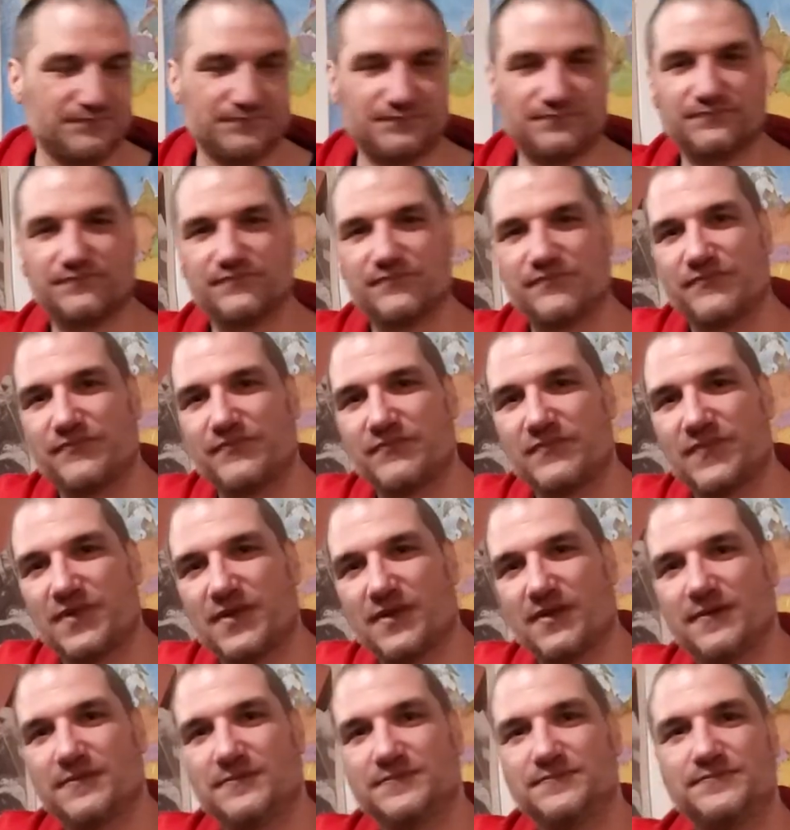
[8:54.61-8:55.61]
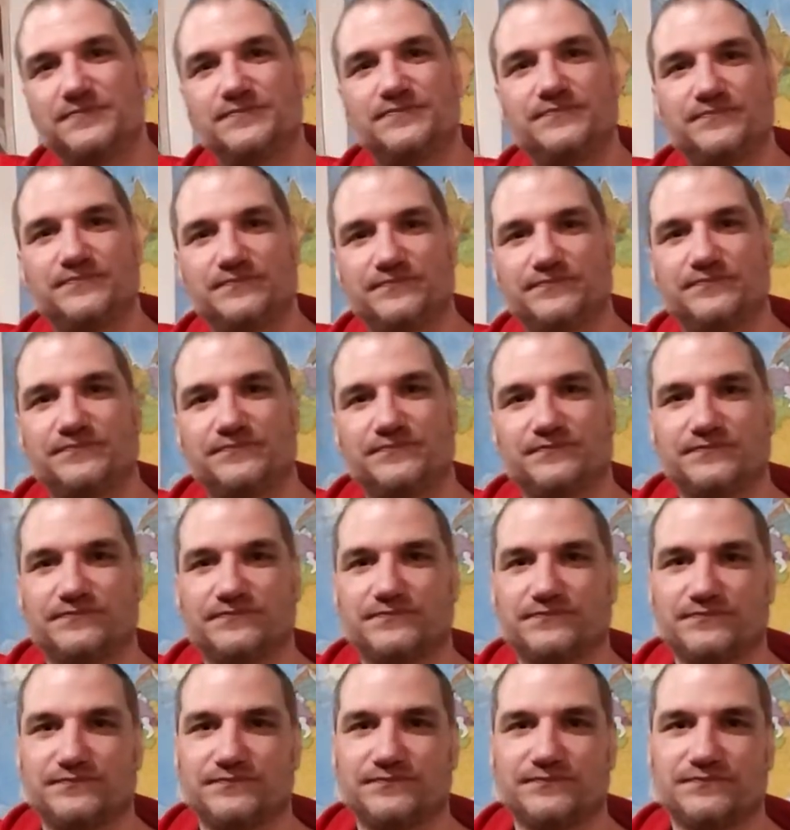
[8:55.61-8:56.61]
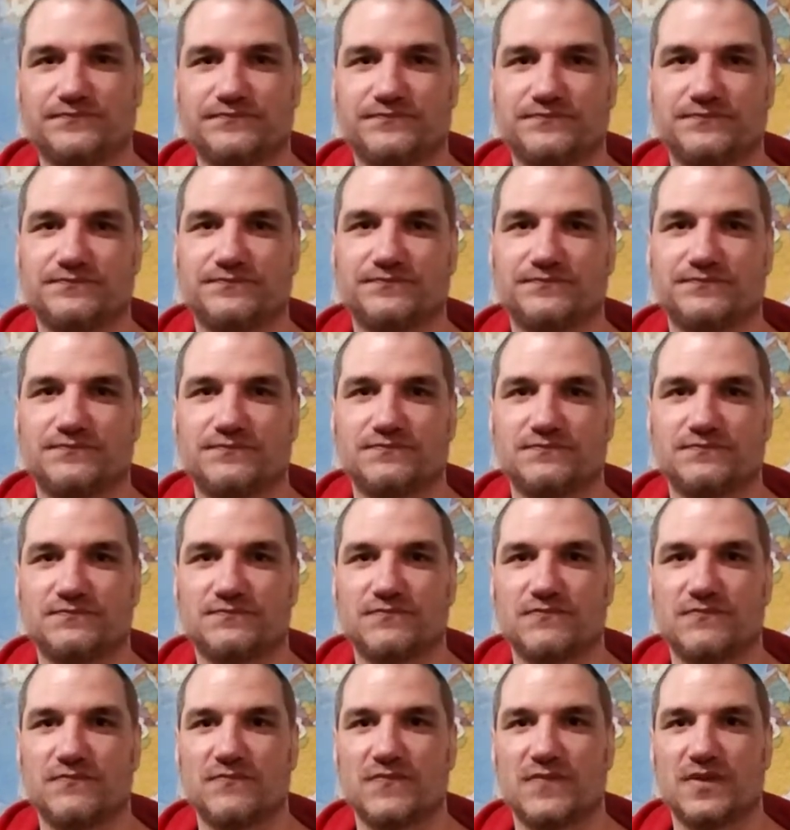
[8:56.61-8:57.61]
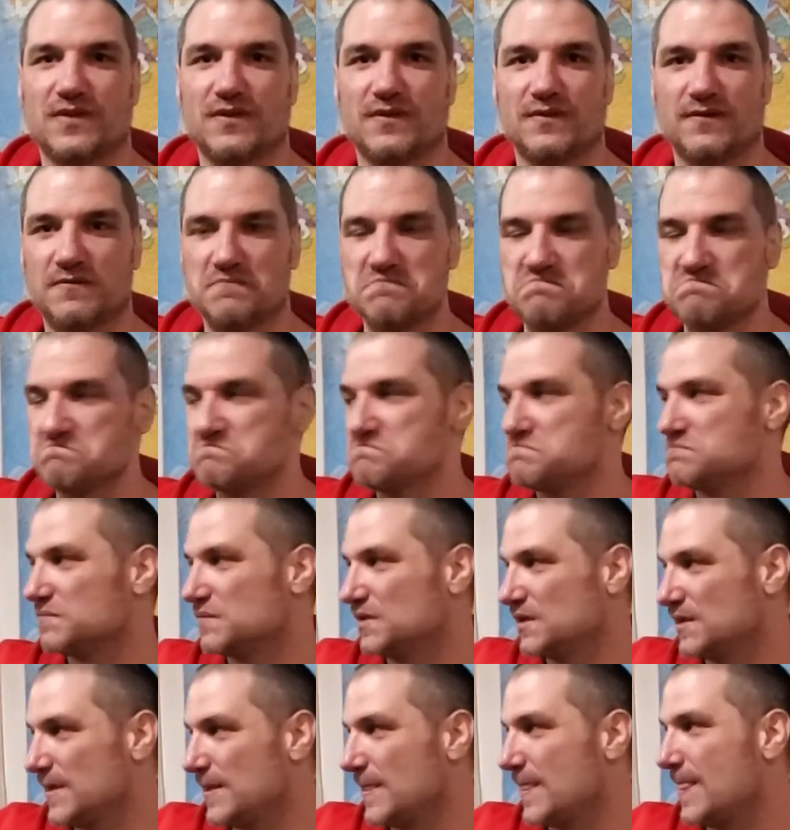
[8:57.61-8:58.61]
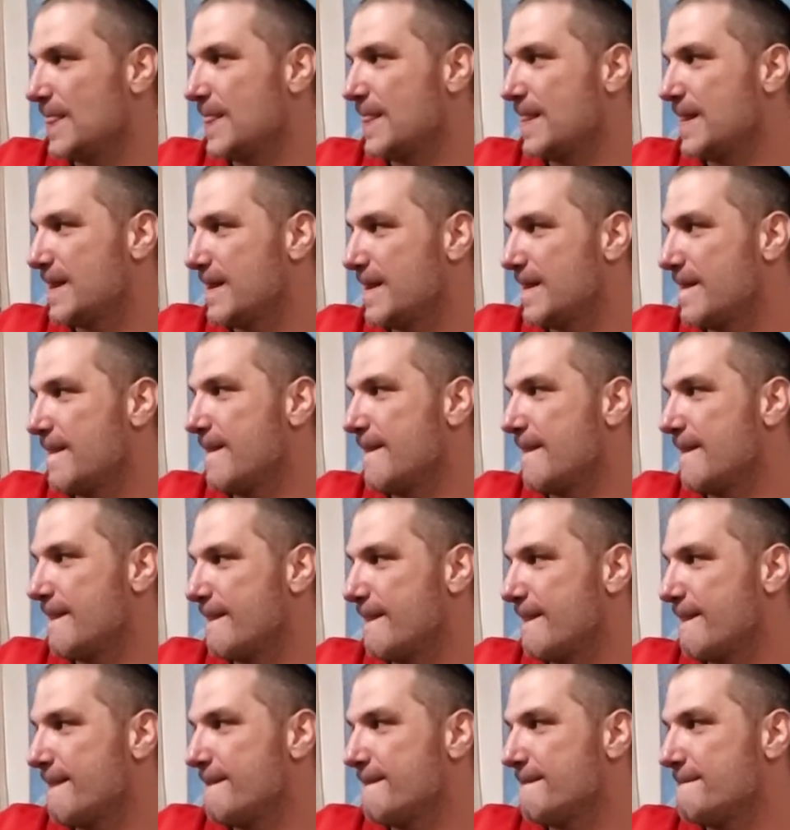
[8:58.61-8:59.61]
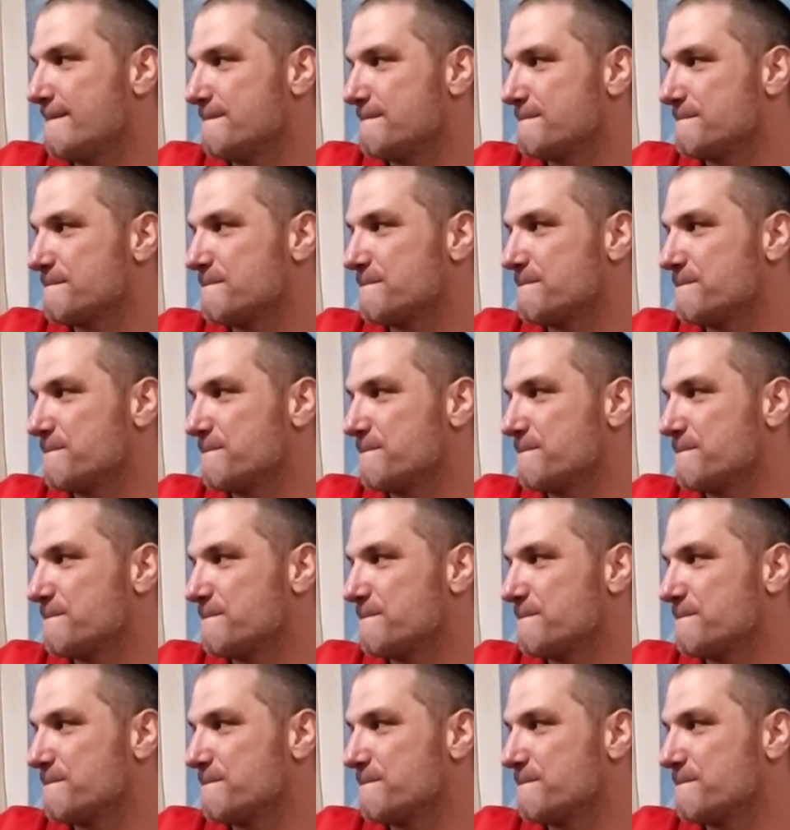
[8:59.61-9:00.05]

Yeah, that's pretty ridiculous. So nobody got sick, nobody died. It's just, I mean, people are getting